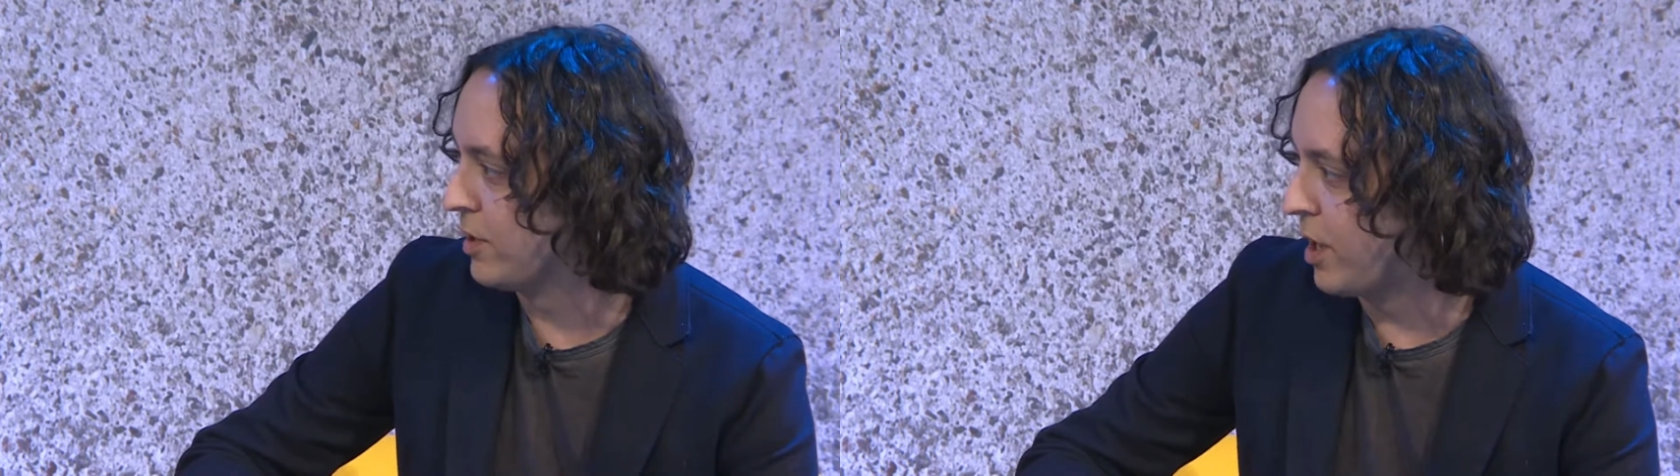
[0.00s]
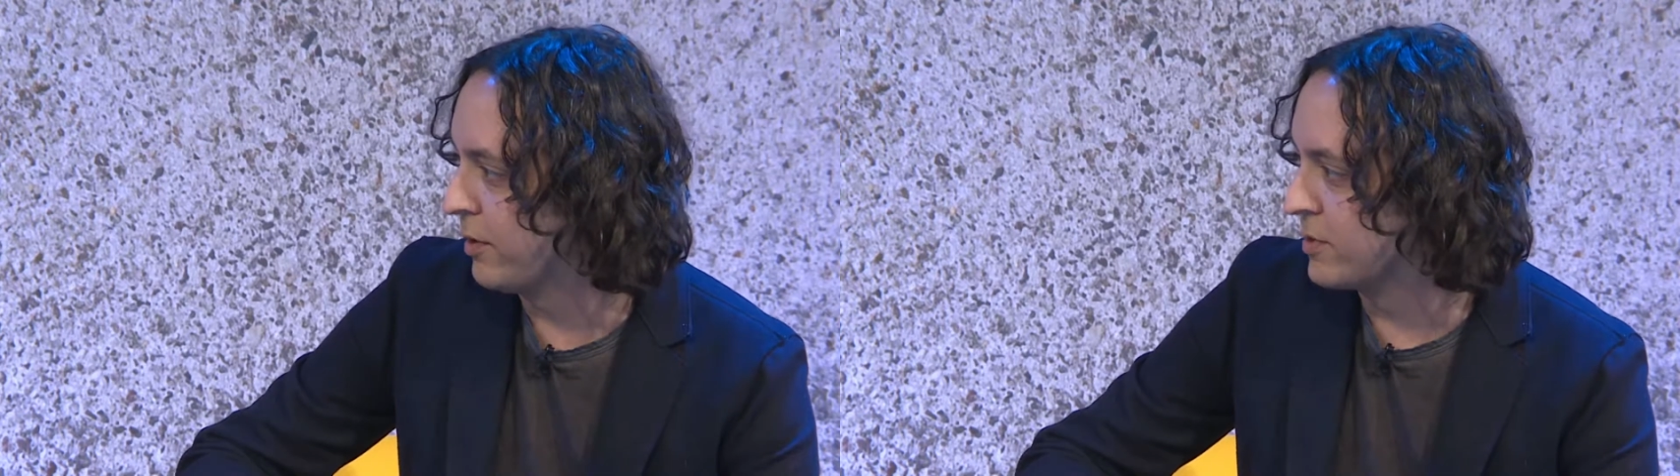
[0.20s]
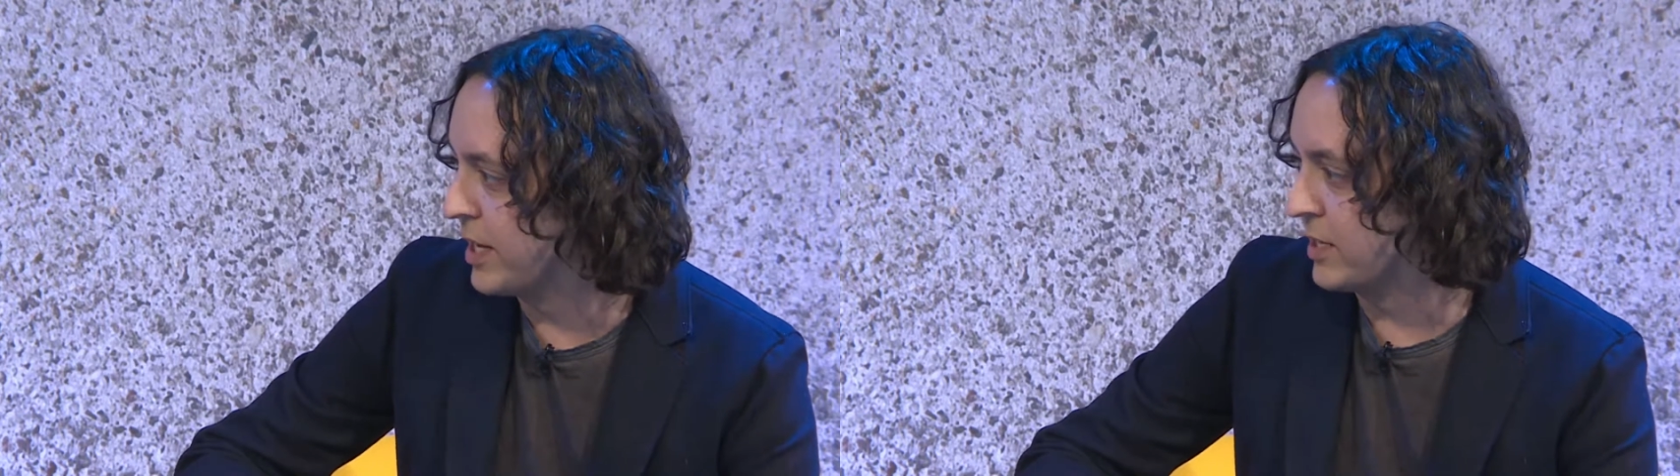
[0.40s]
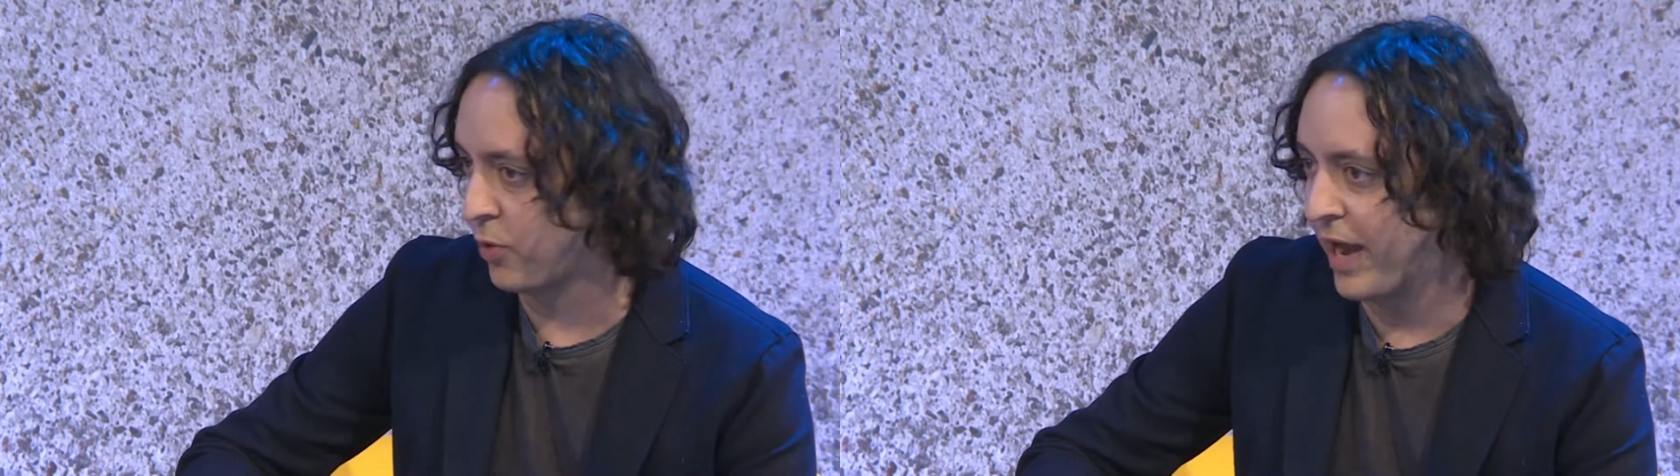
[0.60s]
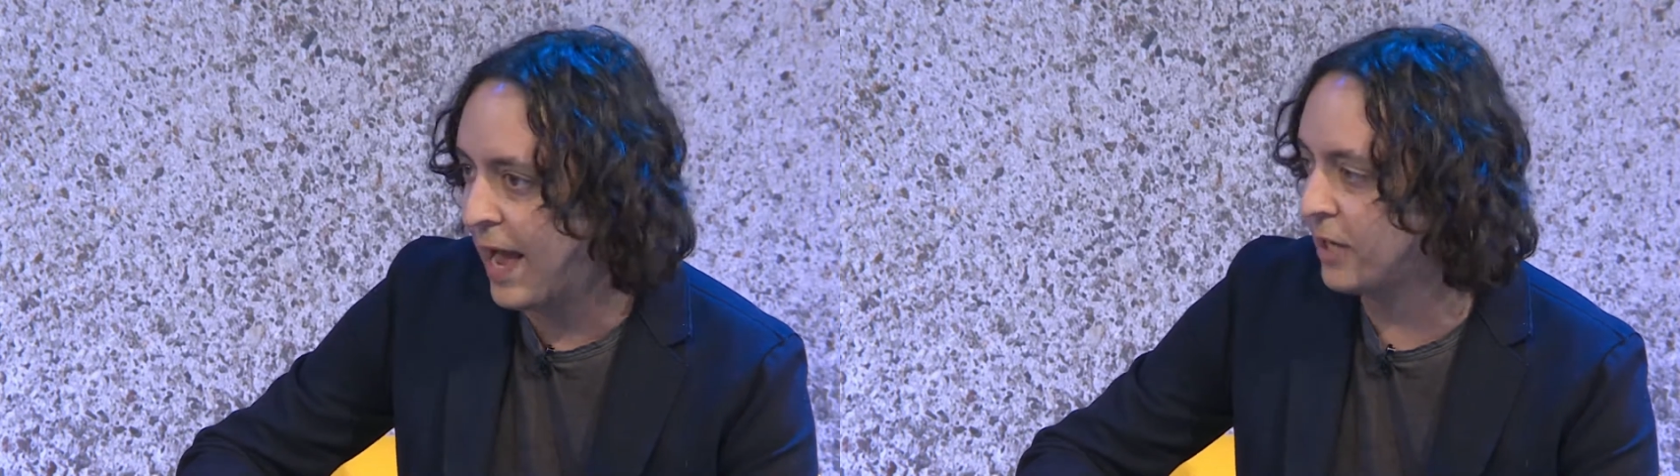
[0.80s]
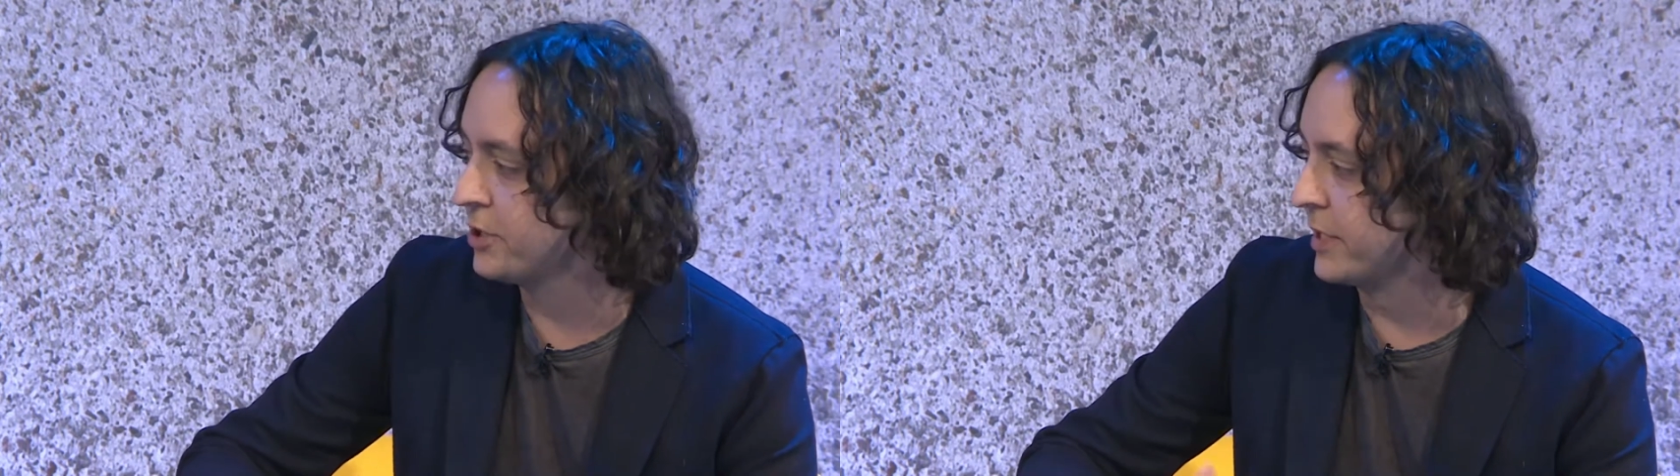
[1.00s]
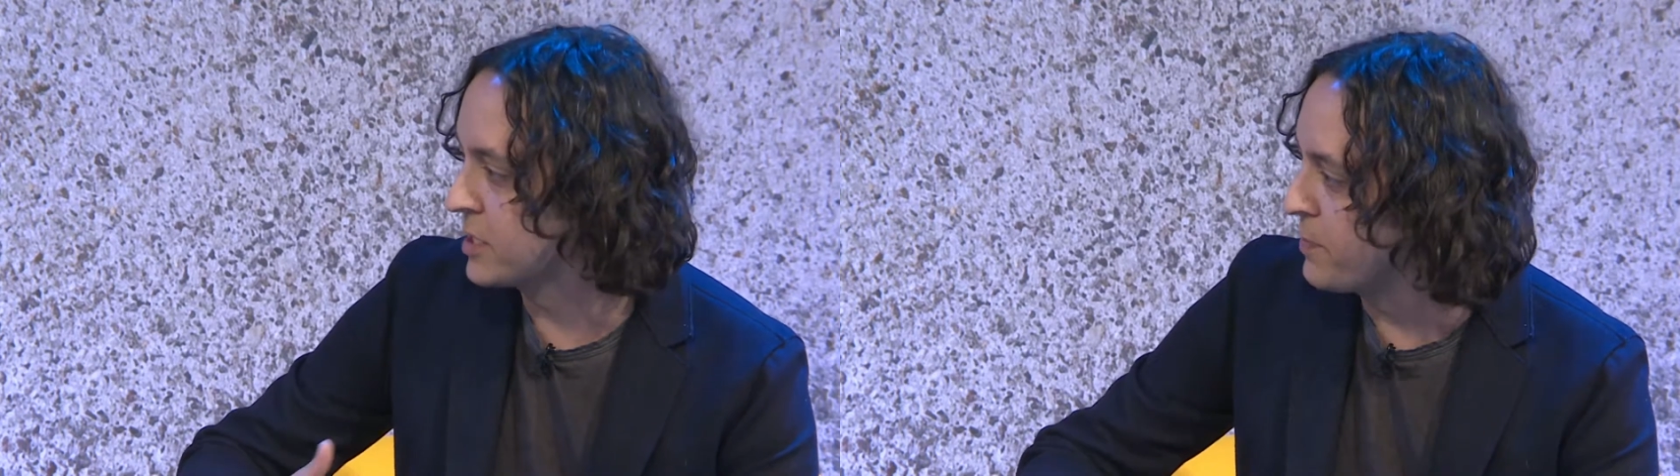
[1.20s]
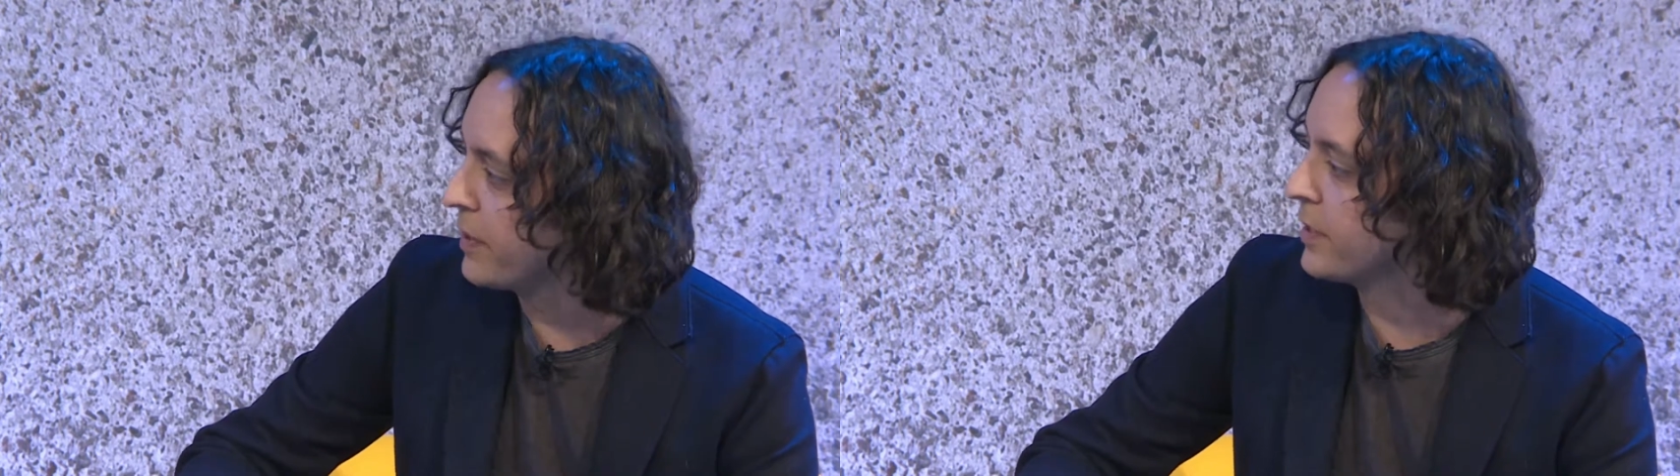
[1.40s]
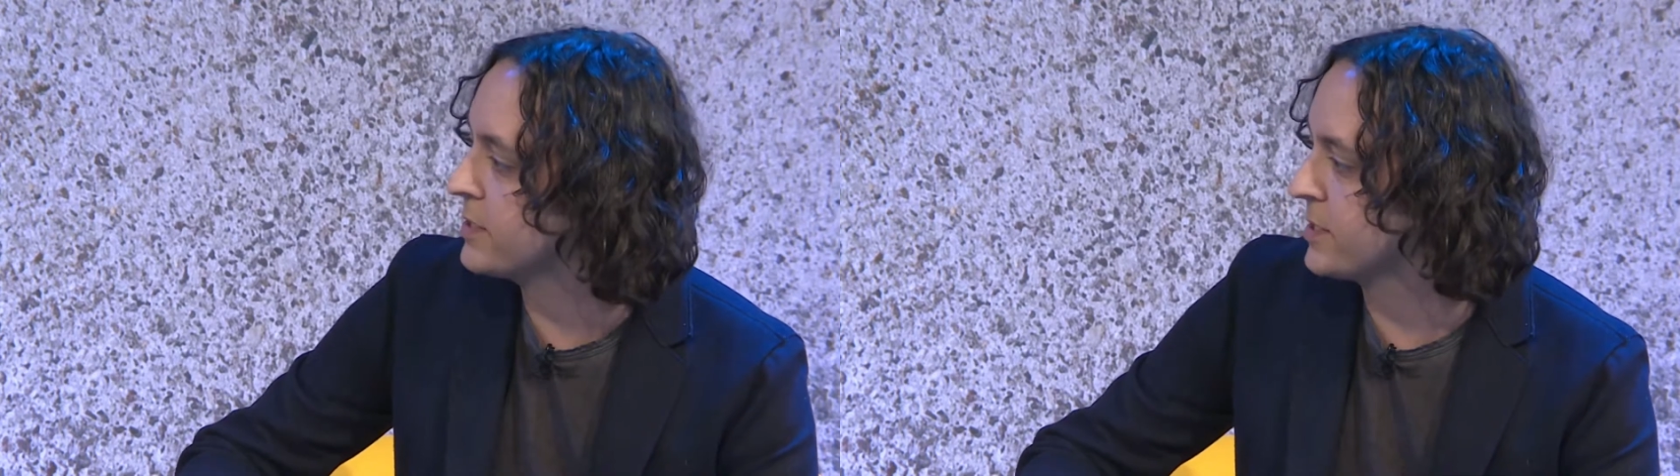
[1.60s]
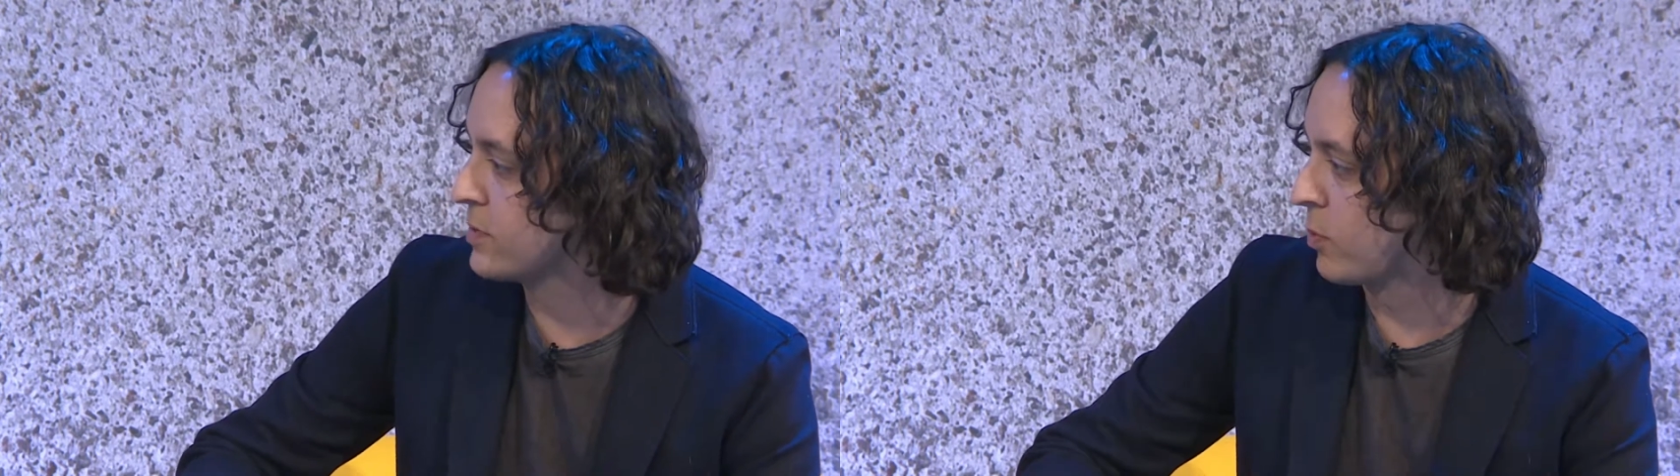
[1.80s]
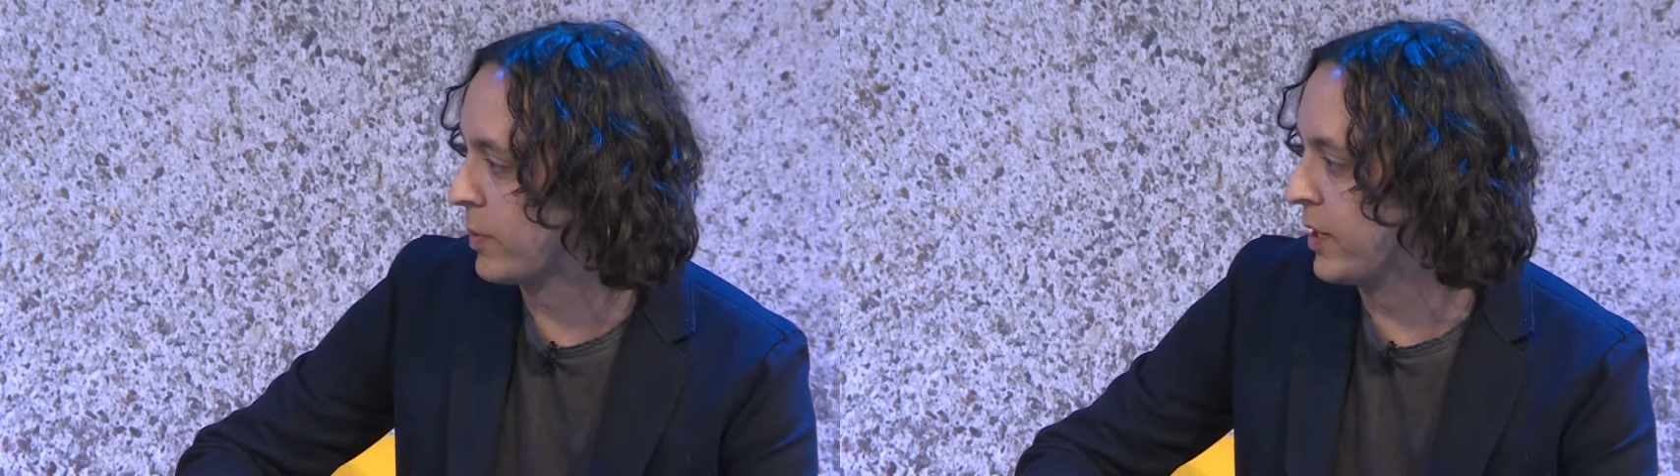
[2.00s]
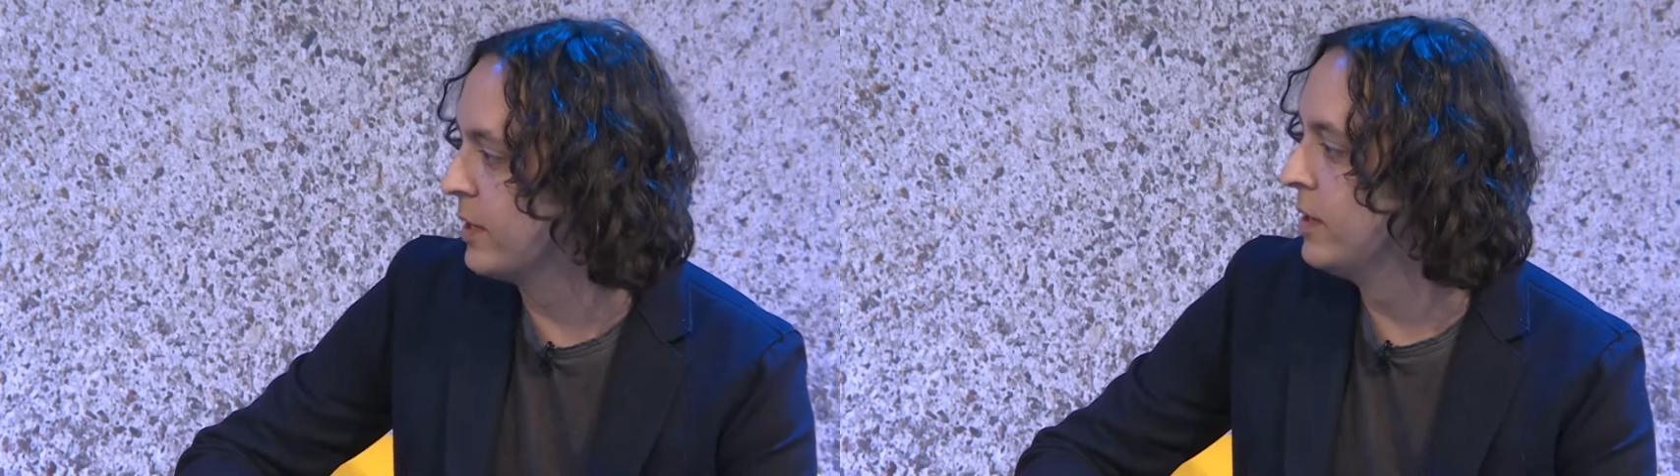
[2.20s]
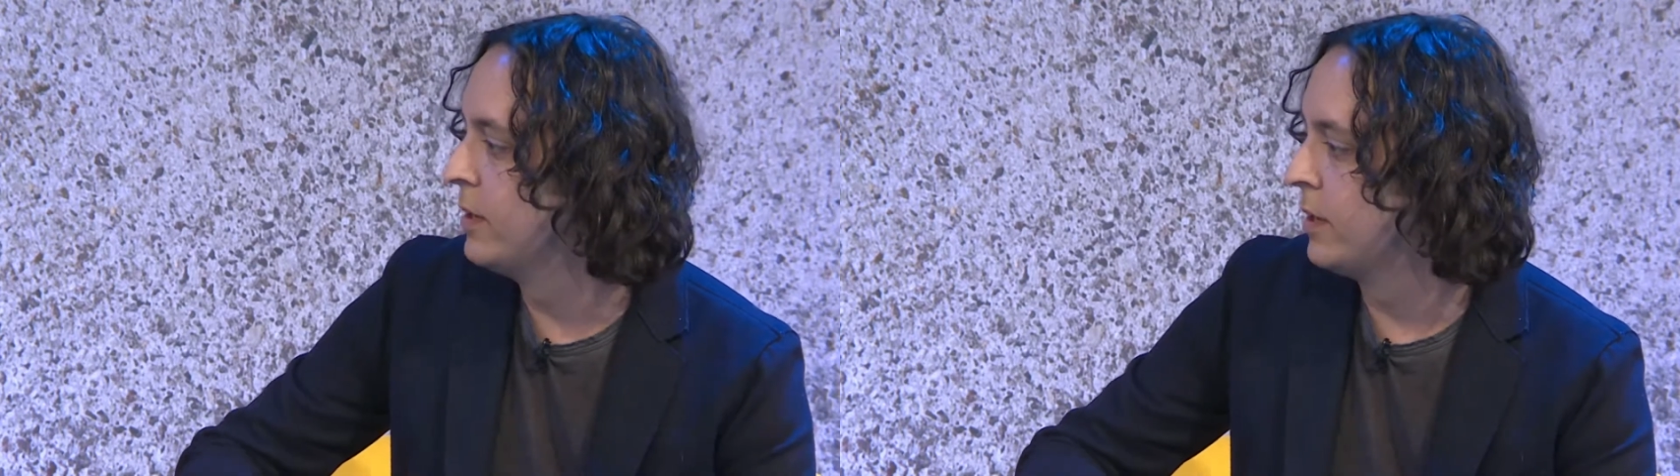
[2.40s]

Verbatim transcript: a lot of those things were actually experiences where we